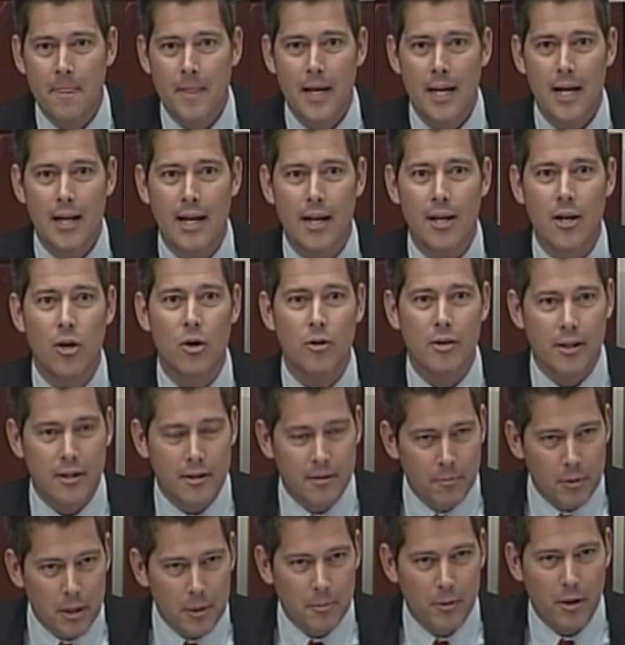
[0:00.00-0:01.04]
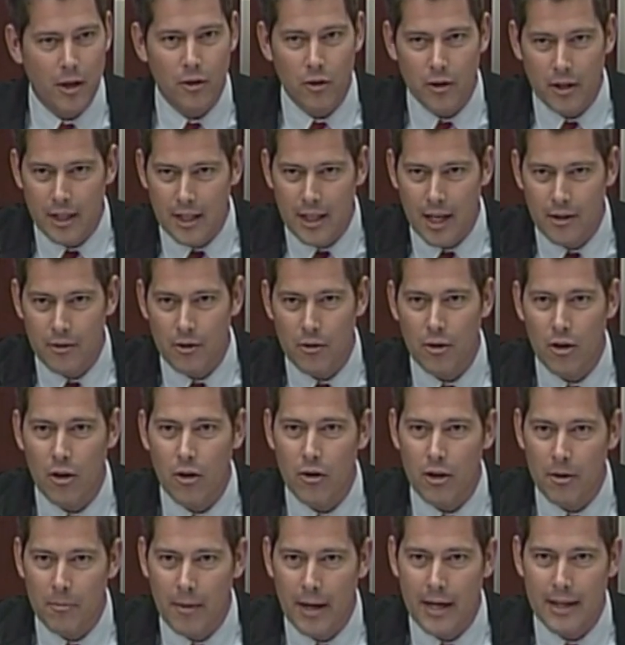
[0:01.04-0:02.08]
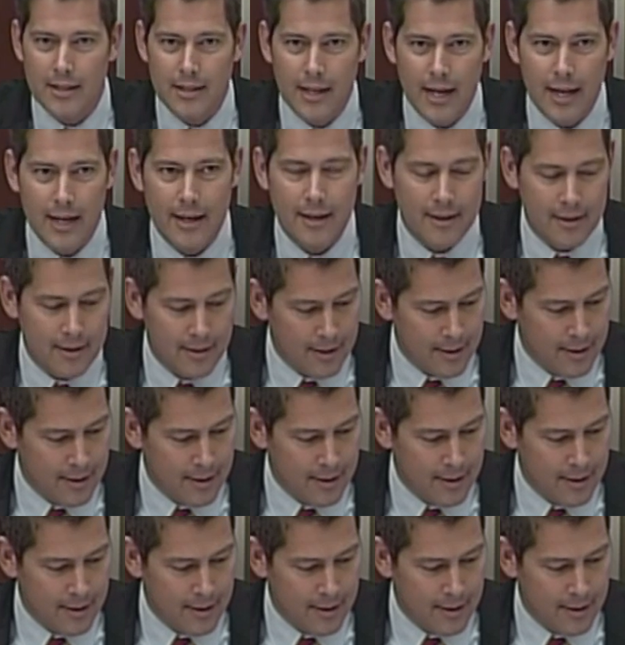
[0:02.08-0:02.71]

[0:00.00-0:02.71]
And I know that people are looking down the road and might take